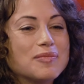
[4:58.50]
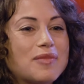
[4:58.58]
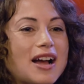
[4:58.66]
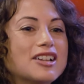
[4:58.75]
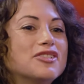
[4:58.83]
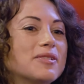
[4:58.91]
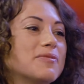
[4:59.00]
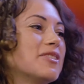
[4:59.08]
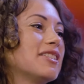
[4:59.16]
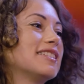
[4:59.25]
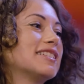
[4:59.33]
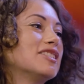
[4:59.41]
my dream
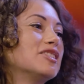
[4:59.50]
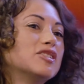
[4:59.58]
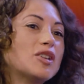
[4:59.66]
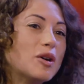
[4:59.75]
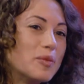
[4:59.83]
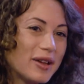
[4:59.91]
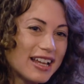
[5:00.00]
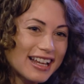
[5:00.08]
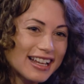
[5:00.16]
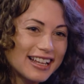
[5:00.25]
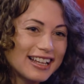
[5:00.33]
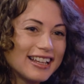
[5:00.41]
for this is so
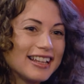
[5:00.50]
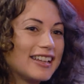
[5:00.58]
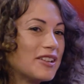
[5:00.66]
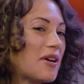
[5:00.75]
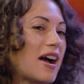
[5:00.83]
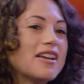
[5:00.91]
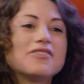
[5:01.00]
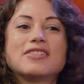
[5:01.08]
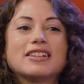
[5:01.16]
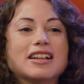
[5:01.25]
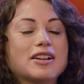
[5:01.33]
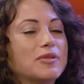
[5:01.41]
big. You know, I
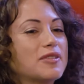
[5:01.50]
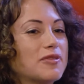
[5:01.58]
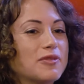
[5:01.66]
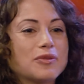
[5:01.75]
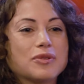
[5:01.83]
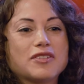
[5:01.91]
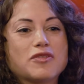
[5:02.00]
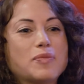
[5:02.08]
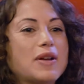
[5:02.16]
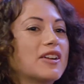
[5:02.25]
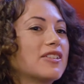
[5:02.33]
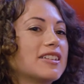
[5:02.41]
feel like we've
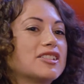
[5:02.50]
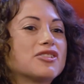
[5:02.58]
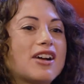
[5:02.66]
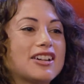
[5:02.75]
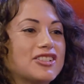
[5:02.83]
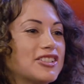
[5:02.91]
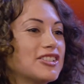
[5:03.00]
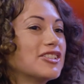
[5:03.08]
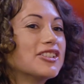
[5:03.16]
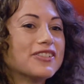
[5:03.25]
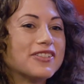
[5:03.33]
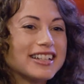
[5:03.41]
we've barely scratched the
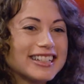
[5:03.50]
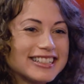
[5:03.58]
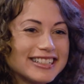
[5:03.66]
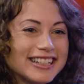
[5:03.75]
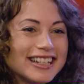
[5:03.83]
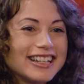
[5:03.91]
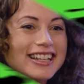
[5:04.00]
surface.